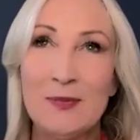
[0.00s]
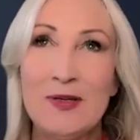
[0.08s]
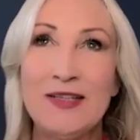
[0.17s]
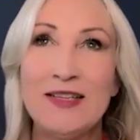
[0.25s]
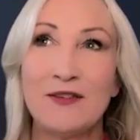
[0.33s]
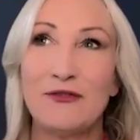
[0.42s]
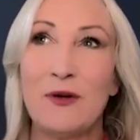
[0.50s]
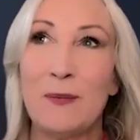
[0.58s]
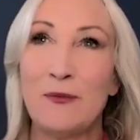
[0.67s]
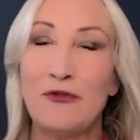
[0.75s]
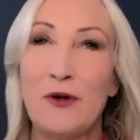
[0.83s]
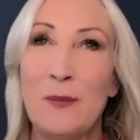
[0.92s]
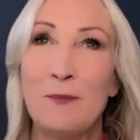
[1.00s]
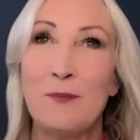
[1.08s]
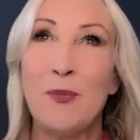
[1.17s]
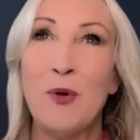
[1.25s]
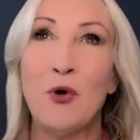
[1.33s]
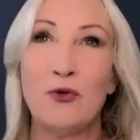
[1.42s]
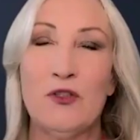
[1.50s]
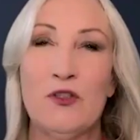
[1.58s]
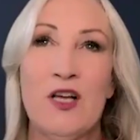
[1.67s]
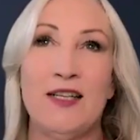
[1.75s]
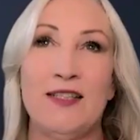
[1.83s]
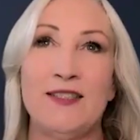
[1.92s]
explain that from both
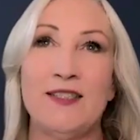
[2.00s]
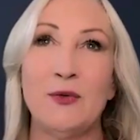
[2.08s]
sides.